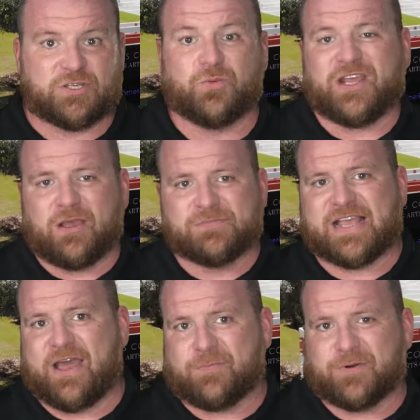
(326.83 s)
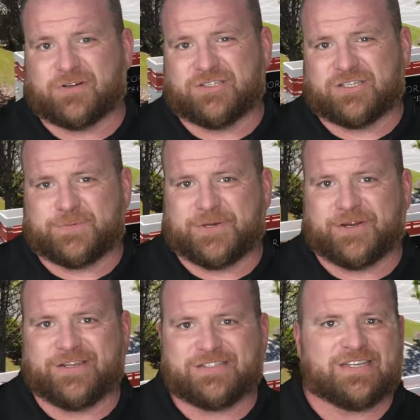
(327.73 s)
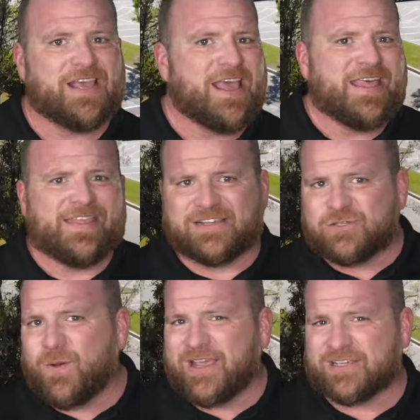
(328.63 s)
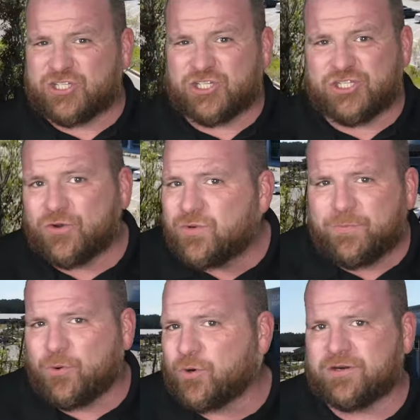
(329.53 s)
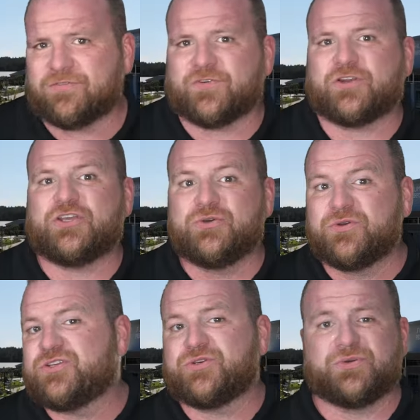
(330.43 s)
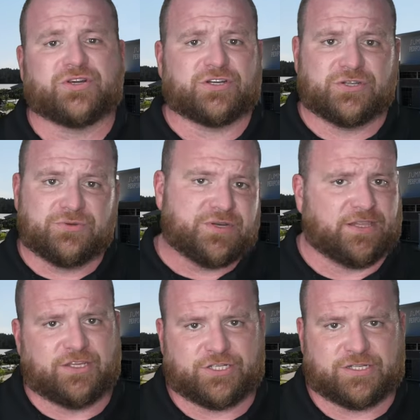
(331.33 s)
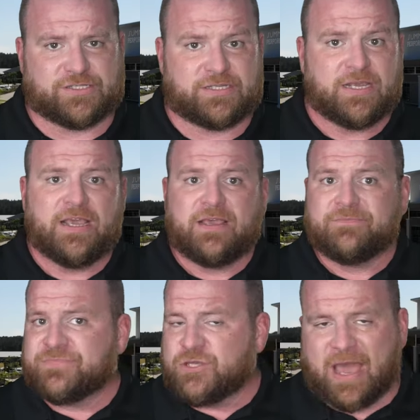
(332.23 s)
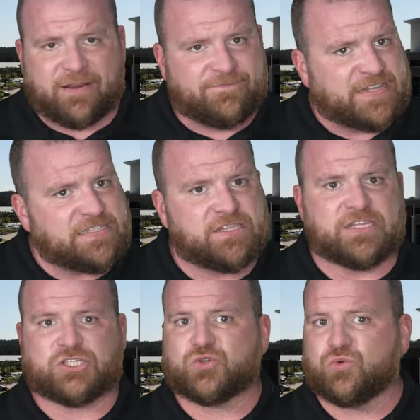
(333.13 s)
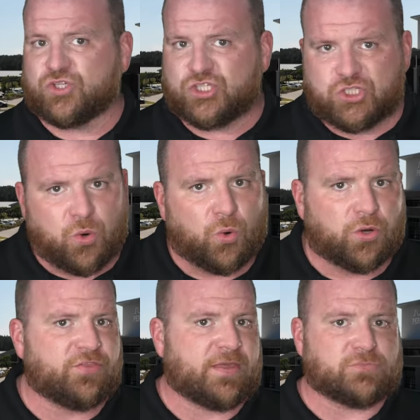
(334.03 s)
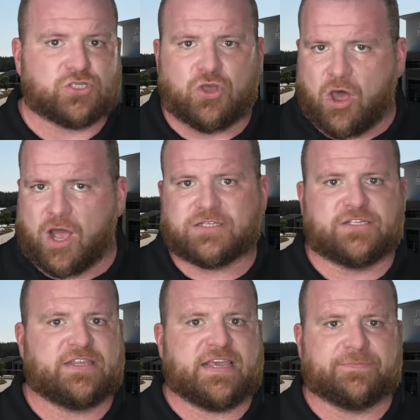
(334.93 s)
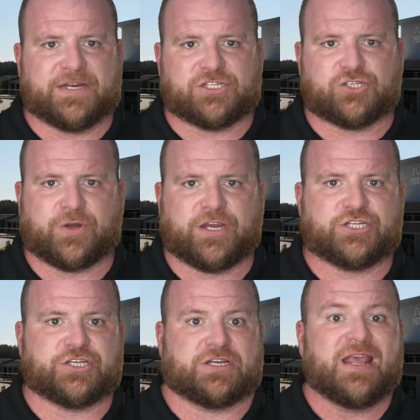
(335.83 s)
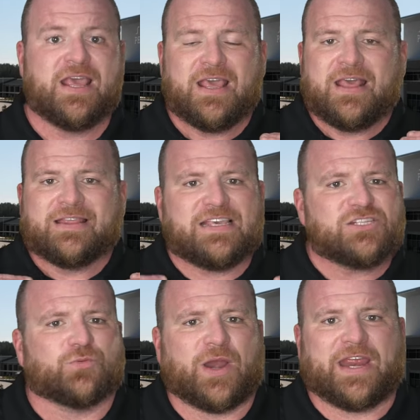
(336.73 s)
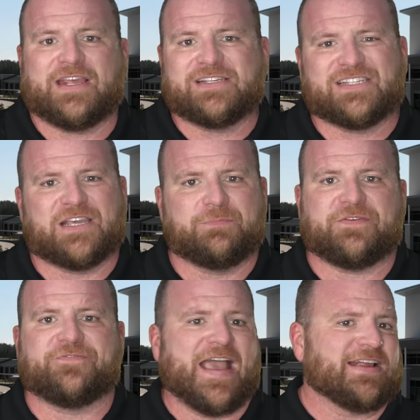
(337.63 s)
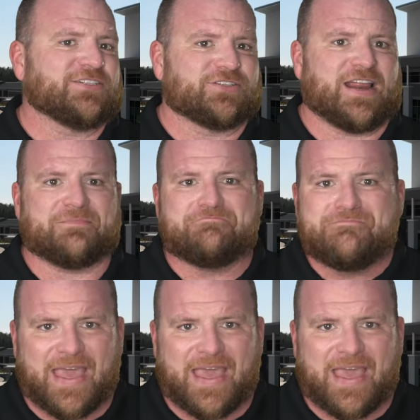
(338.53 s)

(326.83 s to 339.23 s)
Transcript: So when it comes down to personal experience, that's why it's so important for you to do your due diligence. You got to visit these schools, tour them, talk to the administration. These ratings can be factored on